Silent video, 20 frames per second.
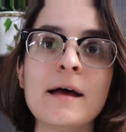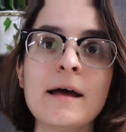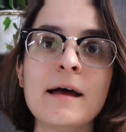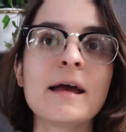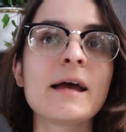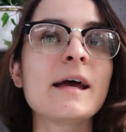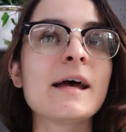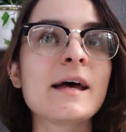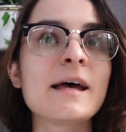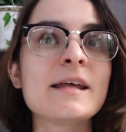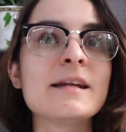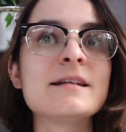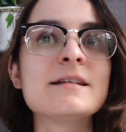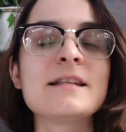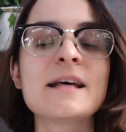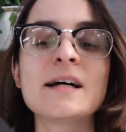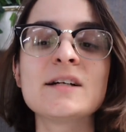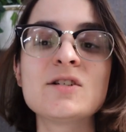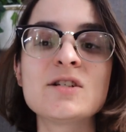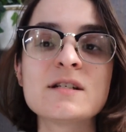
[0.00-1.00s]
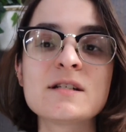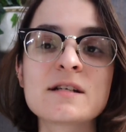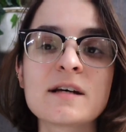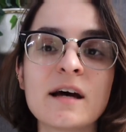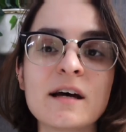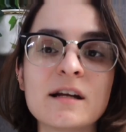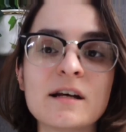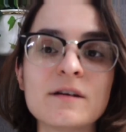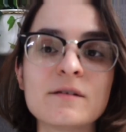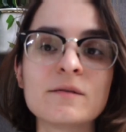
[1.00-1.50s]
and that just
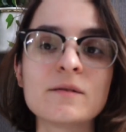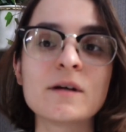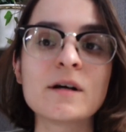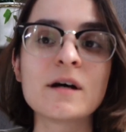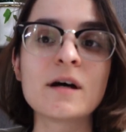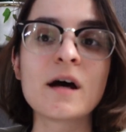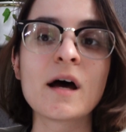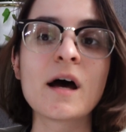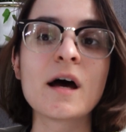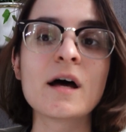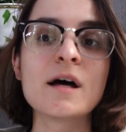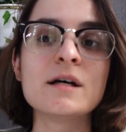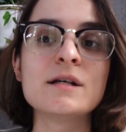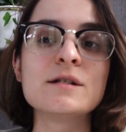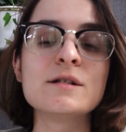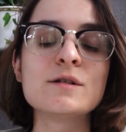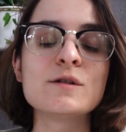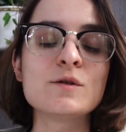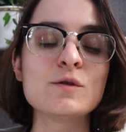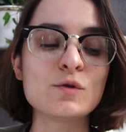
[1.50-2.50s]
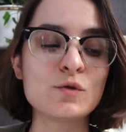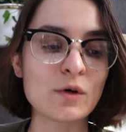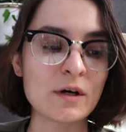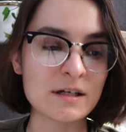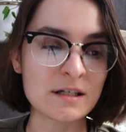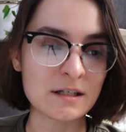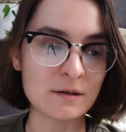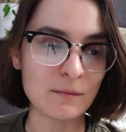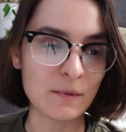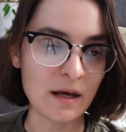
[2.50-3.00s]
kind of
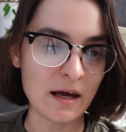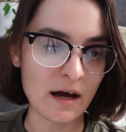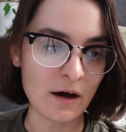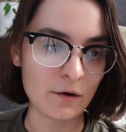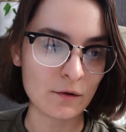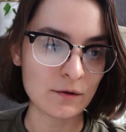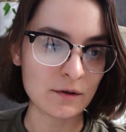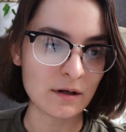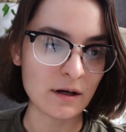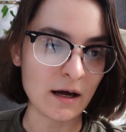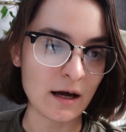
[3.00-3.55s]
stressed me out.